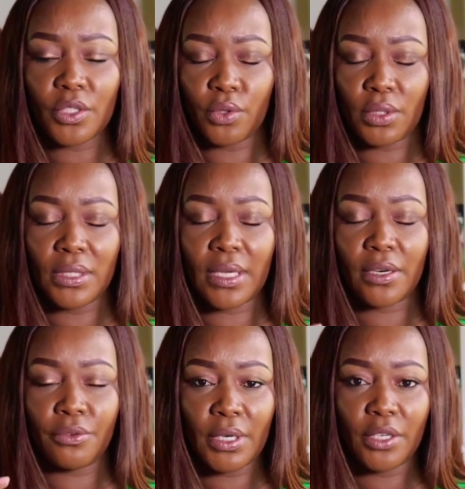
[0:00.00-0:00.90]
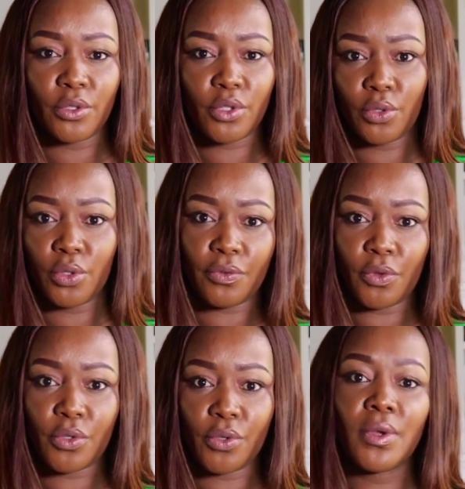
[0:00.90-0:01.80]
to get a really good studio
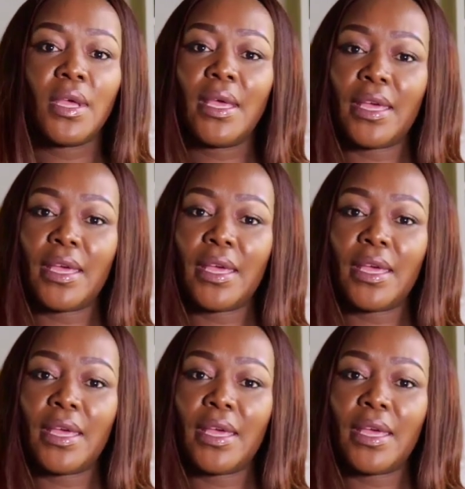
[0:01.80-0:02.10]
photo,